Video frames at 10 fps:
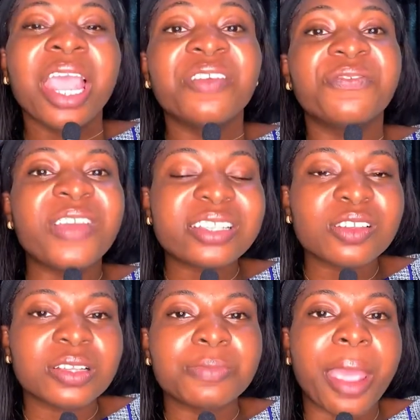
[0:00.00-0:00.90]

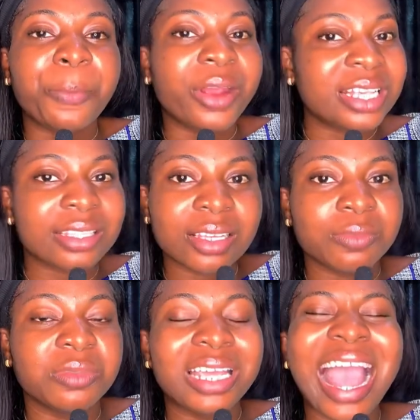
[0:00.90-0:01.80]
versus my present me.